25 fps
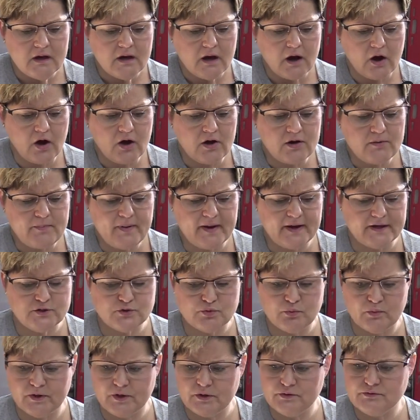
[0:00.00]
On
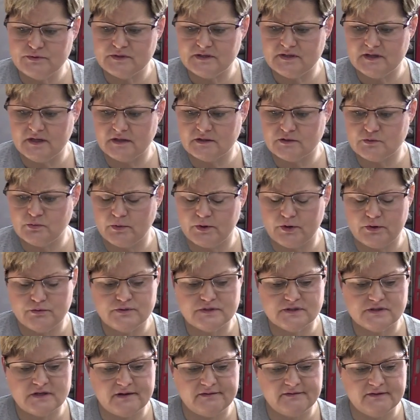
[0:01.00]
page 106,
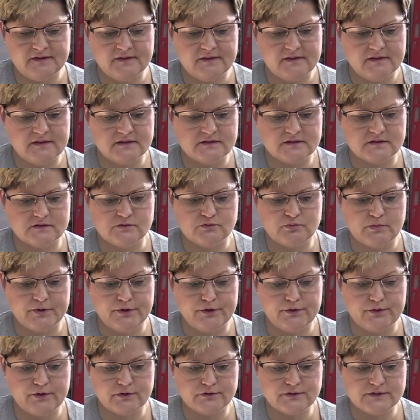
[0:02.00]
107, this is where
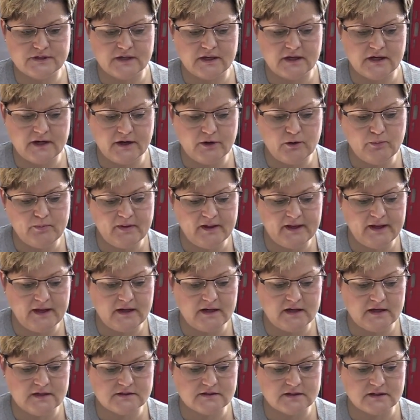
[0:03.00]
your nursing care
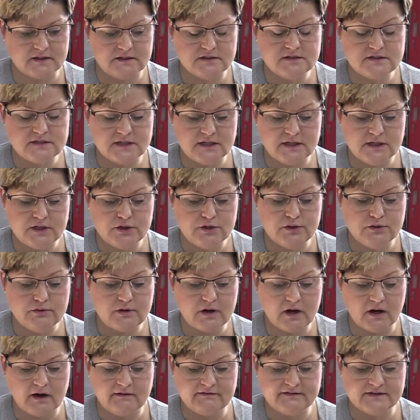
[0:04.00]
plan has continued.
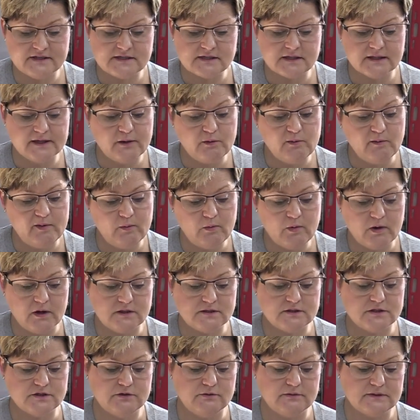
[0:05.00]
Obviously, we
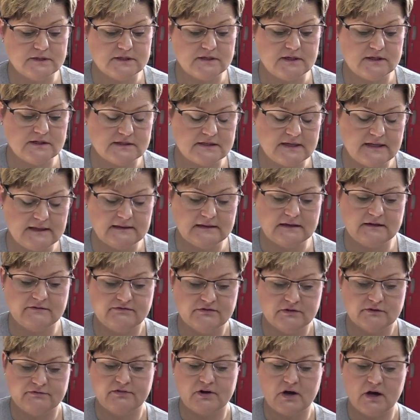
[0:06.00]
want to assess that
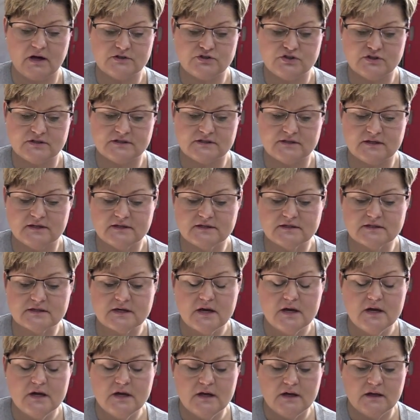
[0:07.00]
level of consciousness.
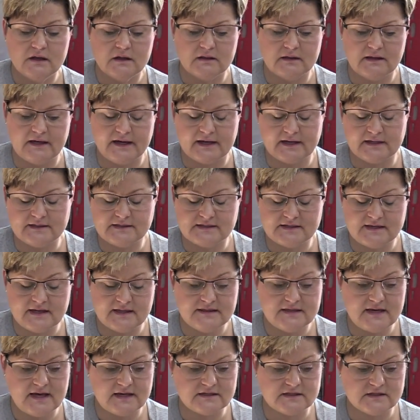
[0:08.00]
Like I
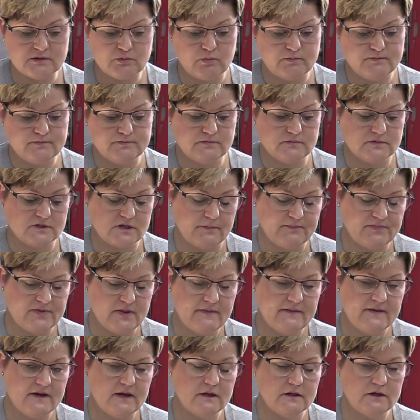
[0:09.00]
said, that's
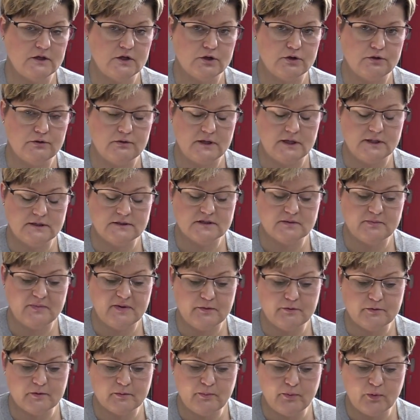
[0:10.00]
something that needs to
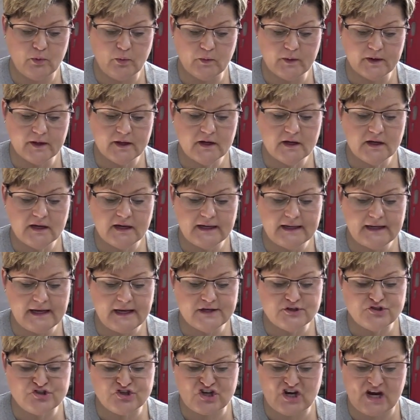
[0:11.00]
be reported.
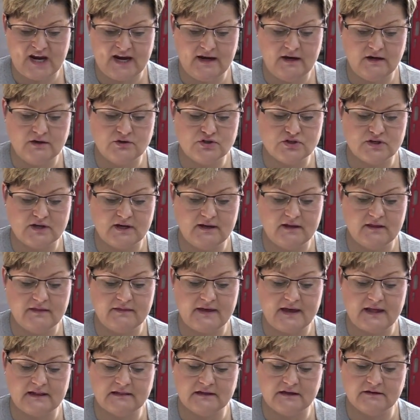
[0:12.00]
Any change in
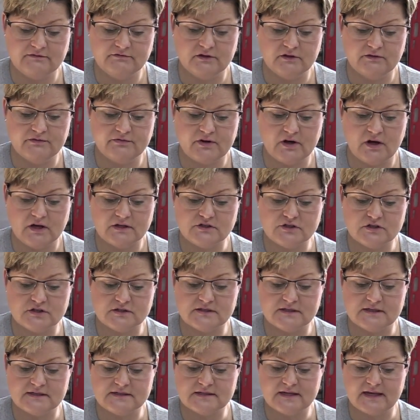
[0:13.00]
that level of
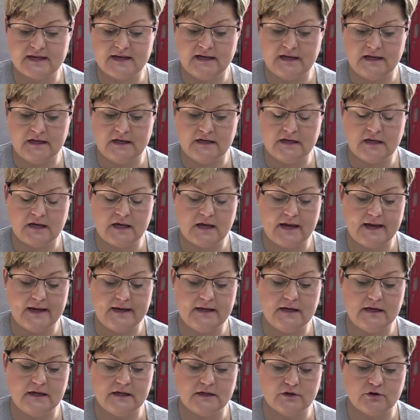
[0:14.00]
consciousness can
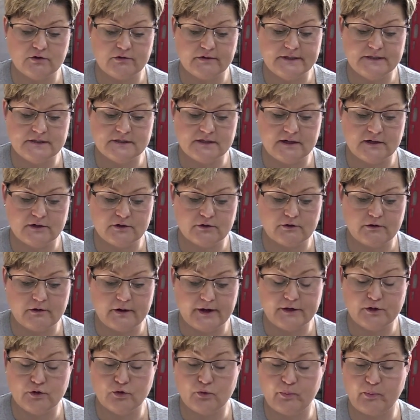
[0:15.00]
indicate increased
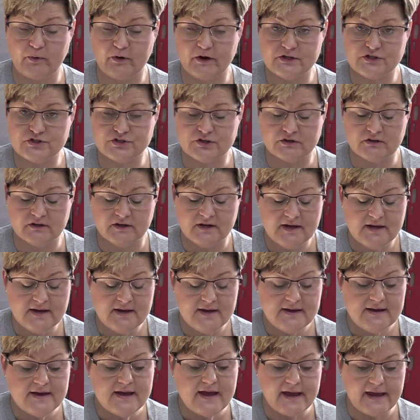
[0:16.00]
intracranial pressure
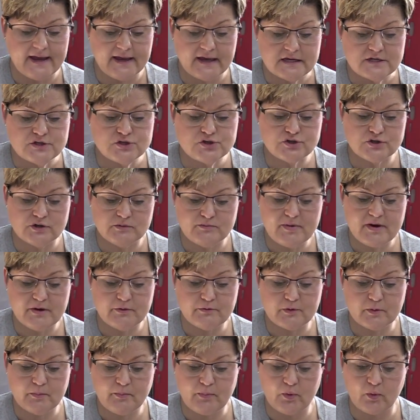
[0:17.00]
and should be
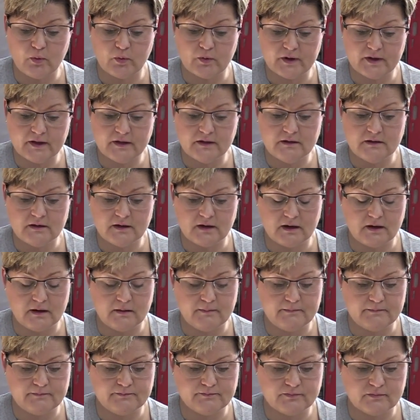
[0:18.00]
reported
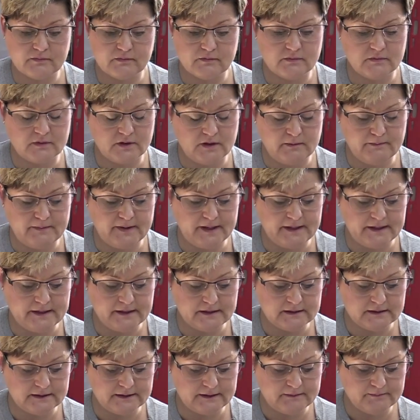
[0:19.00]

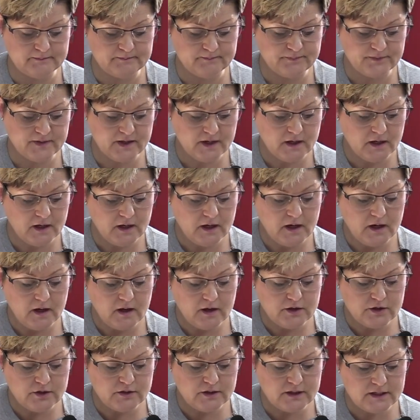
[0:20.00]
immediately.
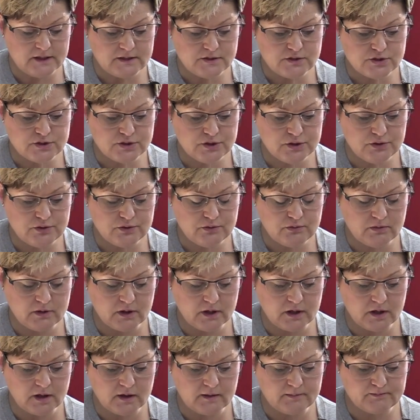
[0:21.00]
You need
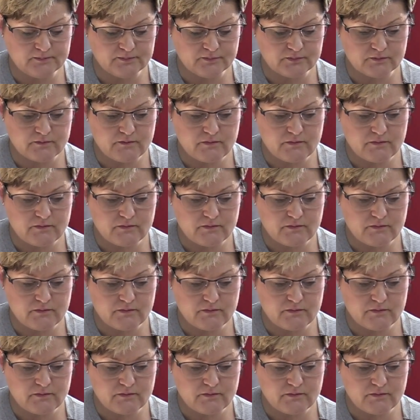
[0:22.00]
to